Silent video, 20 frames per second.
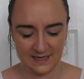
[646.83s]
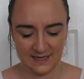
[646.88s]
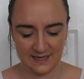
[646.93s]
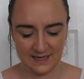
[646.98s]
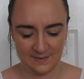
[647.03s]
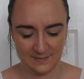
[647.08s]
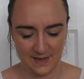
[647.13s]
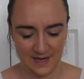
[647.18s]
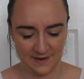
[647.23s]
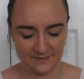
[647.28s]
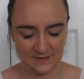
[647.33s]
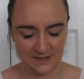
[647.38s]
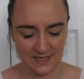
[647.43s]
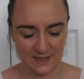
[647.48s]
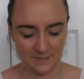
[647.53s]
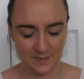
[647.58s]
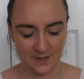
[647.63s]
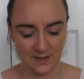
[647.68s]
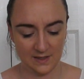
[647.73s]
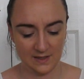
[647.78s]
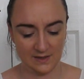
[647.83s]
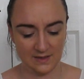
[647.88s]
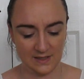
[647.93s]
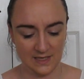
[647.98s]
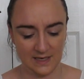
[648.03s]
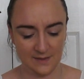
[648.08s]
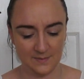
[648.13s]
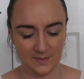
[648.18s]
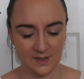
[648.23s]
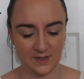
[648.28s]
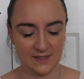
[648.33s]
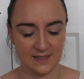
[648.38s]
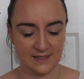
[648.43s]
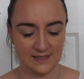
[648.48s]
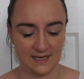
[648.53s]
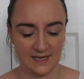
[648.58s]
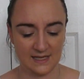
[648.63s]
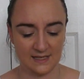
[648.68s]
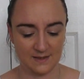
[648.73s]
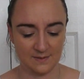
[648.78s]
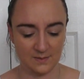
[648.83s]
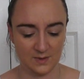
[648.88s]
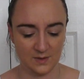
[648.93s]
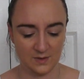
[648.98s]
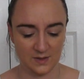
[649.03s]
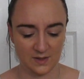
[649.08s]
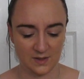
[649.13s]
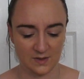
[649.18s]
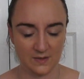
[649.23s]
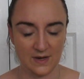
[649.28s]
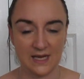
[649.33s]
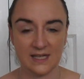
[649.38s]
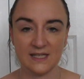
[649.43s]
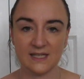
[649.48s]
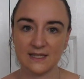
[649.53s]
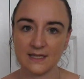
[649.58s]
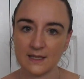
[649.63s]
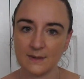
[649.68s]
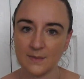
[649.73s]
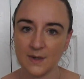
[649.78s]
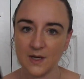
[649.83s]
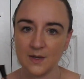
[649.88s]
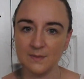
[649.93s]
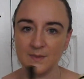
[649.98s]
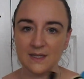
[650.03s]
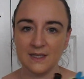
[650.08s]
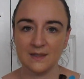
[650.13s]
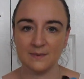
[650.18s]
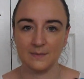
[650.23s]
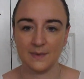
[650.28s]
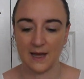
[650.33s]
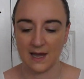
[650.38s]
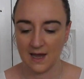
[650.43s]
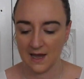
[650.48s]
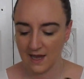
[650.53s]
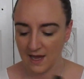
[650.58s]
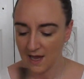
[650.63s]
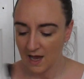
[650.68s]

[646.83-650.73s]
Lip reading: Have to keep an eye on him because he's getting some loose threads at the moment, but